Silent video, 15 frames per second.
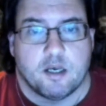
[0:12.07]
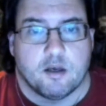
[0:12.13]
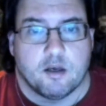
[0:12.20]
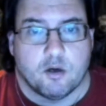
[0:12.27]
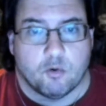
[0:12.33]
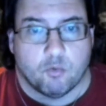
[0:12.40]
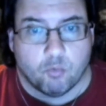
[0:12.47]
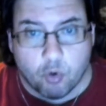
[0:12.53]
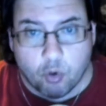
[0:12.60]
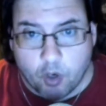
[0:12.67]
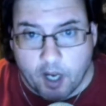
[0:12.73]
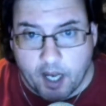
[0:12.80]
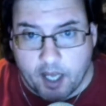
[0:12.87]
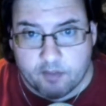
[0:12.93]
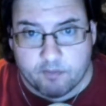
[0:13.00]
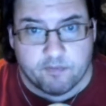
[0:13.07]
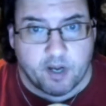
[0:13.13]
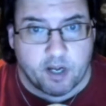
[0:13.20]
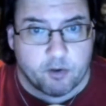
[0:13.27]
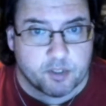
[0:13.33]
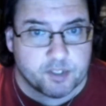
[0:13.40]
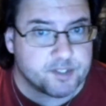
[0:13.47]
Wuhan
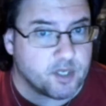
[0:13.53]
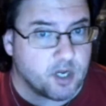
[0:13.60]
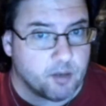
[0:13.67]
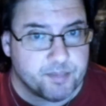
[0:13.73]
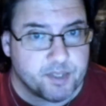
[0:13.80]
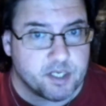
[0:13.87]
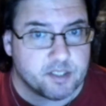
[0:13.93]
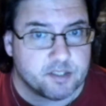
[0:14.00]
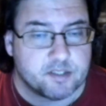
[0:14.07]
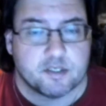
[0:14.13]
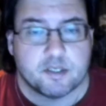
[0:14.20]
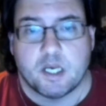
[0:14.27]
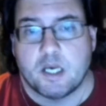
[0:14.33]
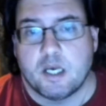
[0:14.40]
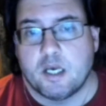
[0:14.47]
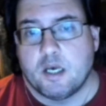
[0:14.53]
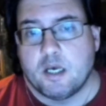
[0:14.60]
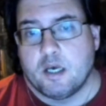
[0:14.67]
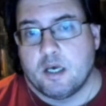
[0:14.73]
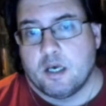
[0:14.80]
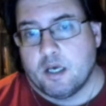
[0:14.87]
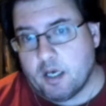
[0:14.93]
virus update.
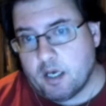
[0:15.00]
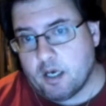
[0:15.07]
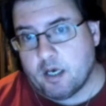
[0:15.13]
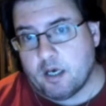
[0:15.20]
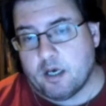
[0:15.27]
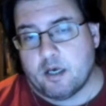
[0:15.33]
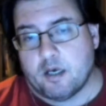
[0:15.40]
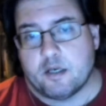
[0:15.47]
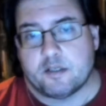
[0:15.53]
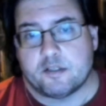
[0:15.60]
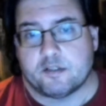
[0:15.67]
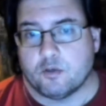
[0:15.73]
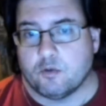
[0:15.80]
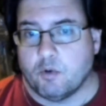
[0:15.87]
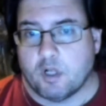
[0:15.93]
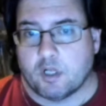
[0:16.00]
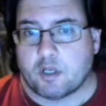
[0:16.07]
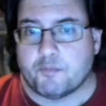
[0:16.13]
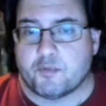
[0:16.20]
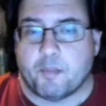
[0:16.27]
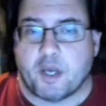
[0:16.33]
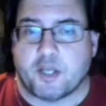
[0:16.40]
Uh, so welcome
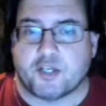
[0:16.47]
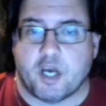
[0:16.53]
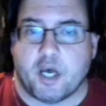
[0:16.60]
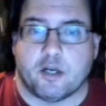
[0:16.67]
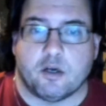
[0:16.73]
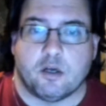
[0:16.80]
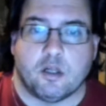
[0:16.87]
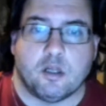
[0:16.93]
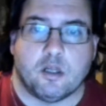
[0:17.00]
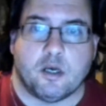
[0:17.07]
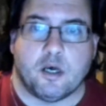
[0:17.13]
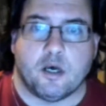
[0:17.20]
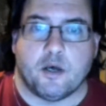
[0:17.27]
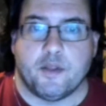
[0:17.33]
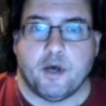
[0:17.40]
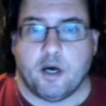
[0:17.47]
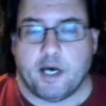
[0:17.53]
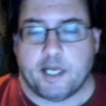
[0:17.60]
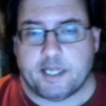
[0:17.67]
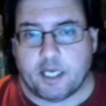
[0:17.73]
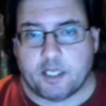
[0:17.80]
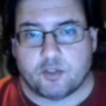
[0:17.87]
to my channel. Uh, now
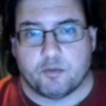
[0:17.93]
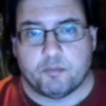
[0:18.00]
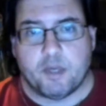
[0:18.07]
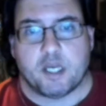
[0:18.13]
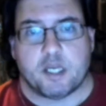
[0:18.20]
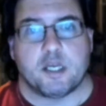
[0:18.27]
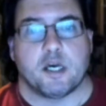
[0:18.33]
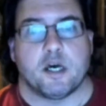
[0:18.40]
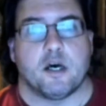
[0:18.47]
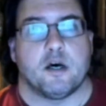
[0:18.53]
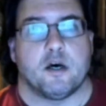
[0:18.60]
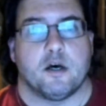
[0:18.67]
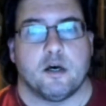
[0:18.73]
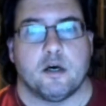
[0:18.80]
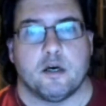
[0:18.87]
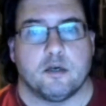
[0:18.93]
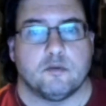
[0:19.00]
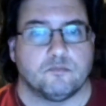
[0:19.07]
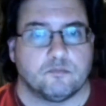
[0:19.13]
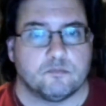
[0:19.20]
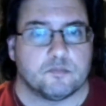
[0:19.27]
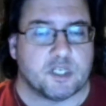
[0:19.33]
I'd like to make a
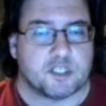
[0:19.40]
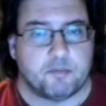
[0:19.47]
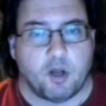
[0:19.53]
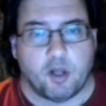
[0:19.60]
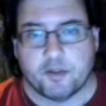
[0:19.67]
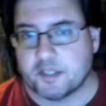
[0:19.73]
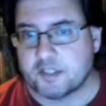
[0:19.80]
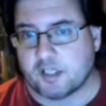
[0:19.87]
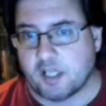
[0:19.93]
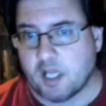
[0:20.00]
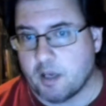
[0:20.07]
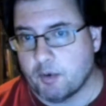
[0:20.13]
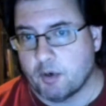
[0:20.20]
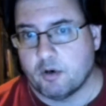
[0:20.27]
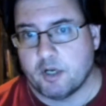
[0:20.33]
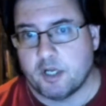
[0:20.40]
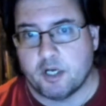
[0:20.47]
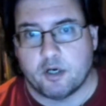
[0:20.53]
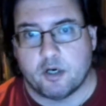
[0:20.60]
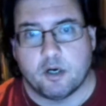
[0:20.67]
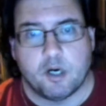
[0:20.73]
small disclaimer here